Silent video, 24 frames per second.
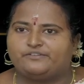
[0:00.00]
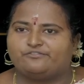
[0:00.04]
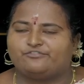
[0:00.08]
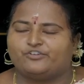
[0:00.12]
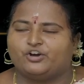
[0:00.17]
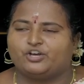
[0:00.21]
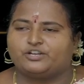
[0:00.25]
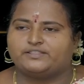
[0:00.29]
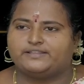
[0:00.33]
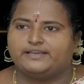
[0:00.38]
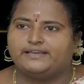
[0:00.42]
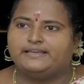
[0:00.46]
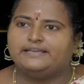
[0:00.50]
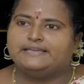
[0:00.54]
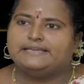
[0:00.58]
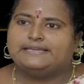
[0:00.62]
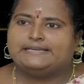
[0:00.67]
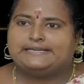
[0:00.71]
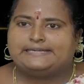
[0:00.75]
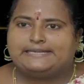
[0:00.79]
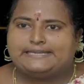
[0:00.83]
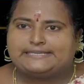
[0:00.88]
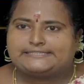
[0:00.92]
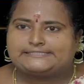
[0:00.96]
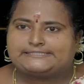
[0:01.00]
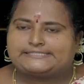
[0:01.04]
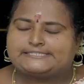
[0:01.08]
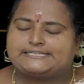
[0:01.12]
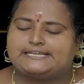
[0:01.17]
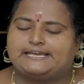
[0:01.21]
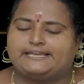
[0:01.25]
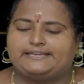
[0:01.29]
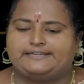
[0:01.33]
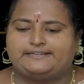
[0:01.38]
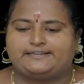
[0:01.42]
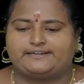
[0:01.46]
for the next
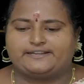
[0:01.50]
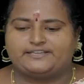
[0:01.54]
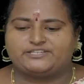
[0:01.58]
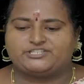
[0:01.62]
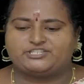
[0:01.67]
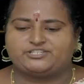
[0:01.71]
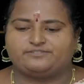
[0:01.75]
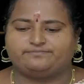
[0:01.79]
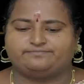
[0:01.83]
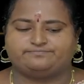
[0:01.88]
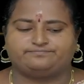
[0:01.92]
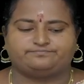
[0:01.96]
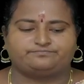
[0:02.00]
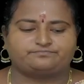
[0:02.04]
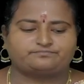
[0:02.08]
iteration.